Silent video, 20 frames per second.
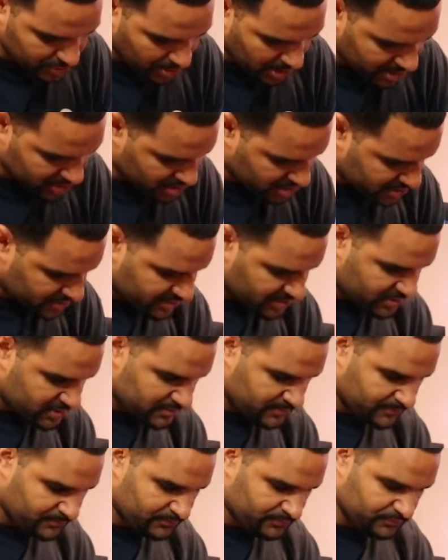sponges
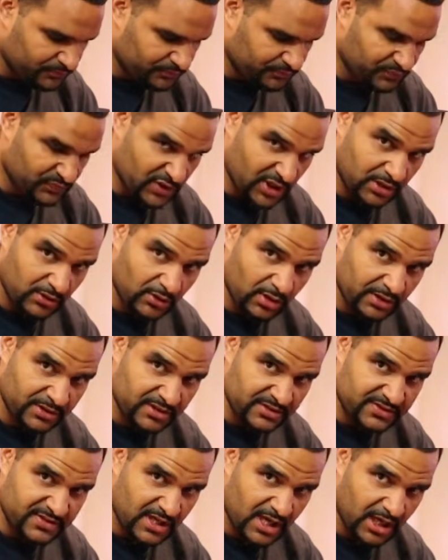that are on
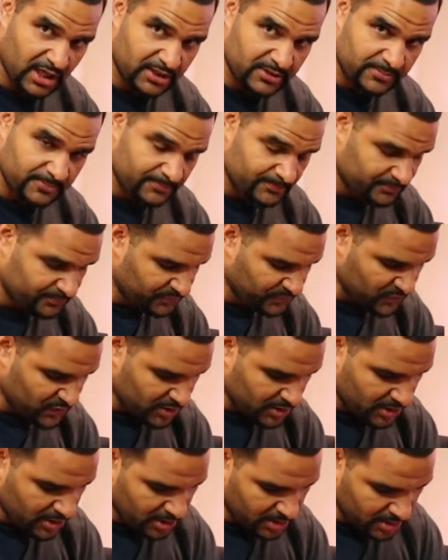this side,
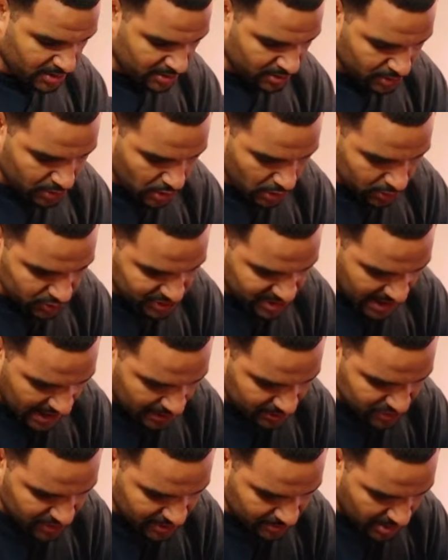goes
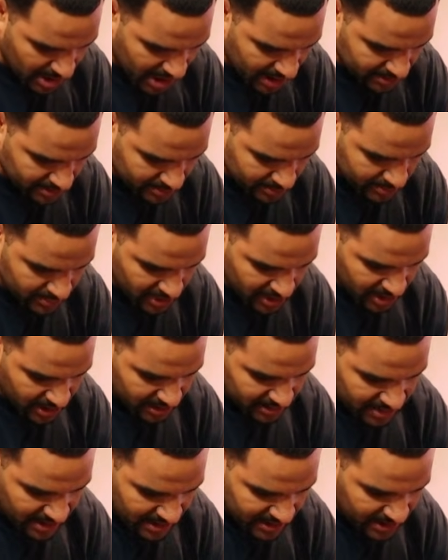down to the bottom,
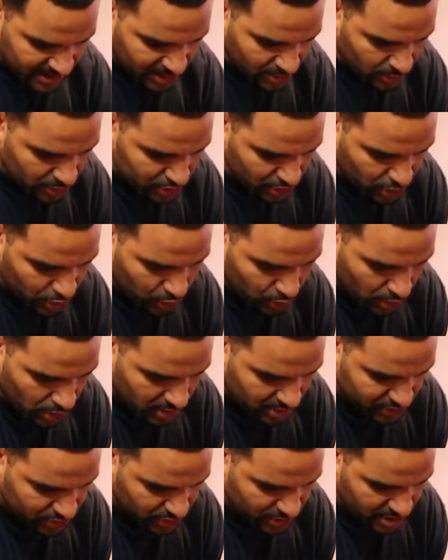then it goes
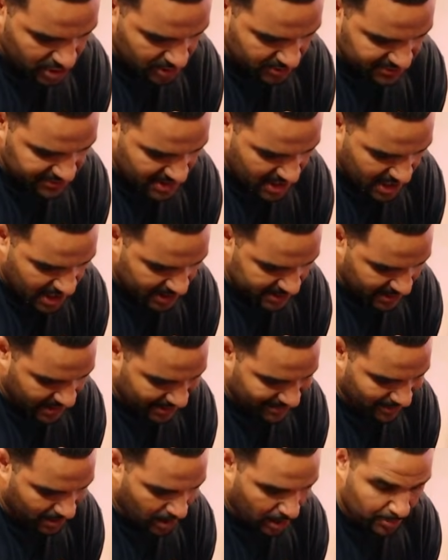across to the other side
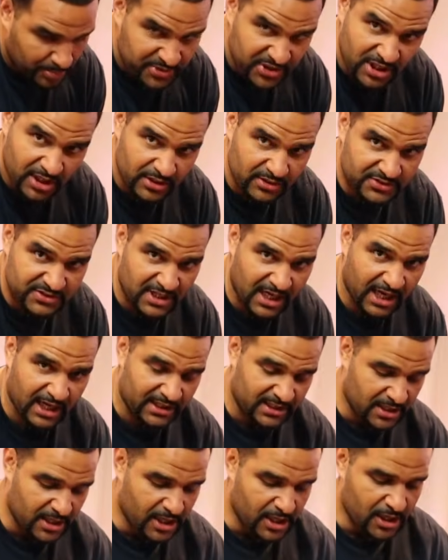and up the other
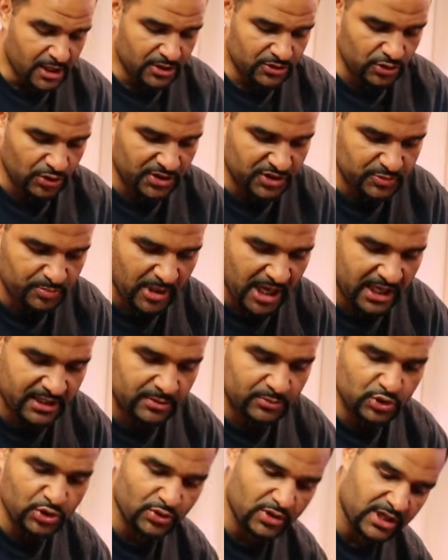side. So this
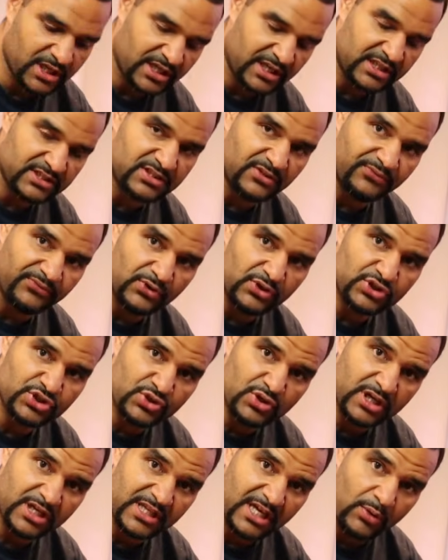bottom tray is the first
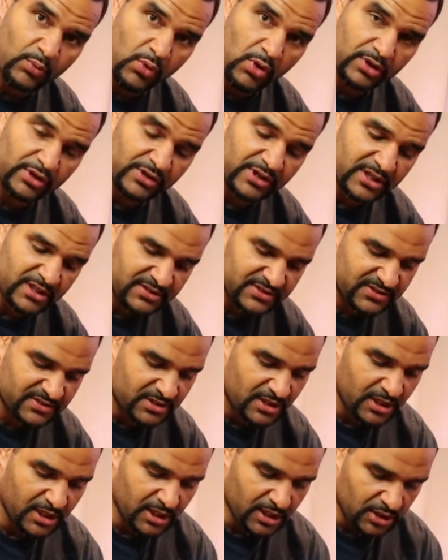tray that water
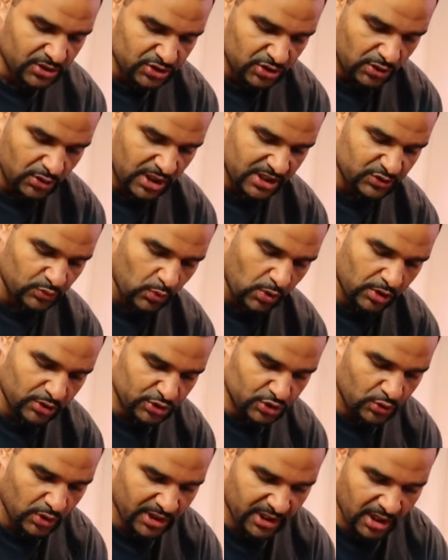hits. So as
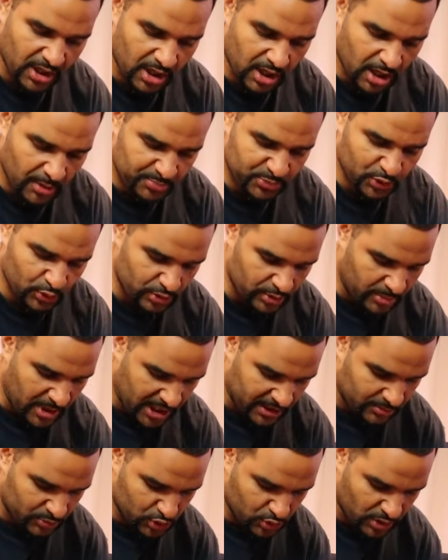water is going up through the
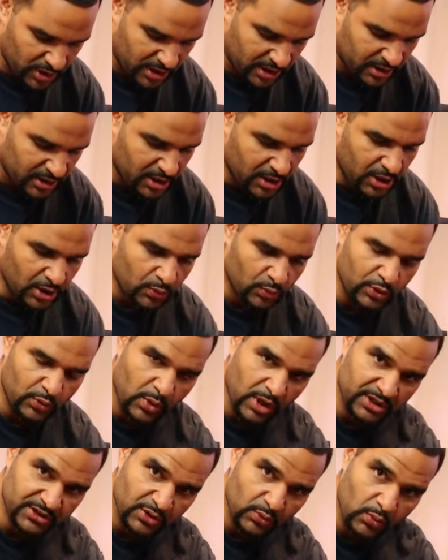bottom tray, we
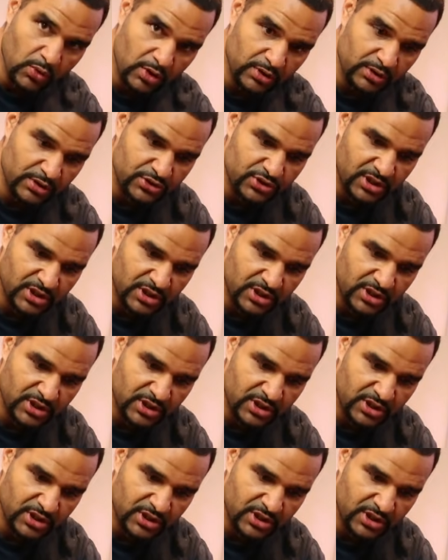want the water